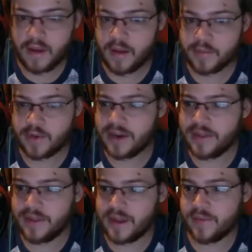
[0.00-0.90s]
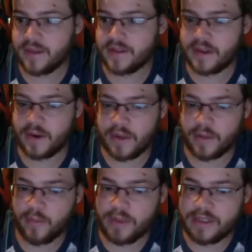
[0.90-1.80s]
I'm trying to think of things that are like
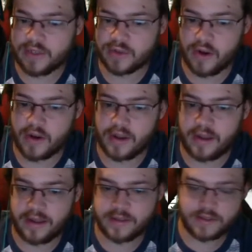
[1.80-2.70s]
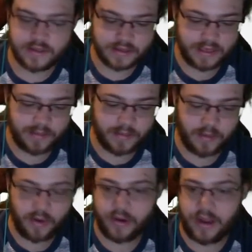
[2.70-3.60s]
really strong against the team that
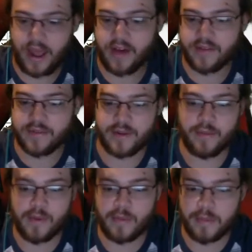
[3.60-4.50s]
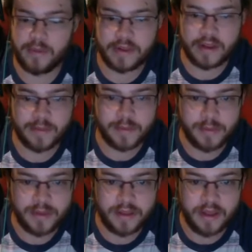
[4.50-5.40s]
we already have and what we're building up to
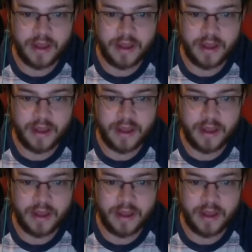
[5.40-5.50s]
be.